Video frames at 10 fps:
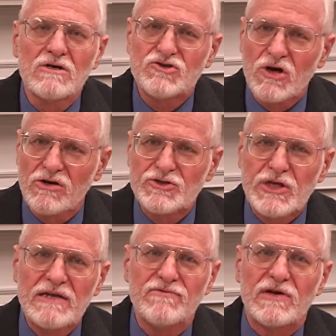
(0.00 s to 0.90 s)
Charles
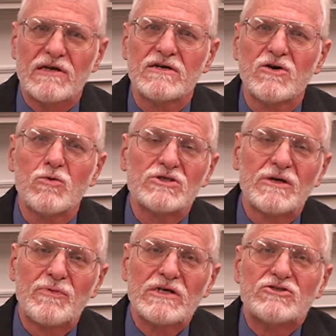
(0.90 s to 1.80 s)
Stenvig, who was the
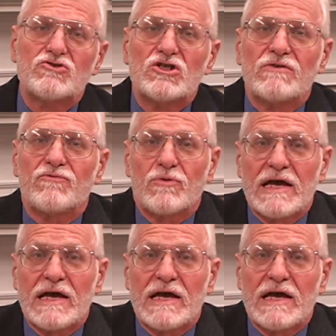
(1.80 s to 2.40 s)
police chief,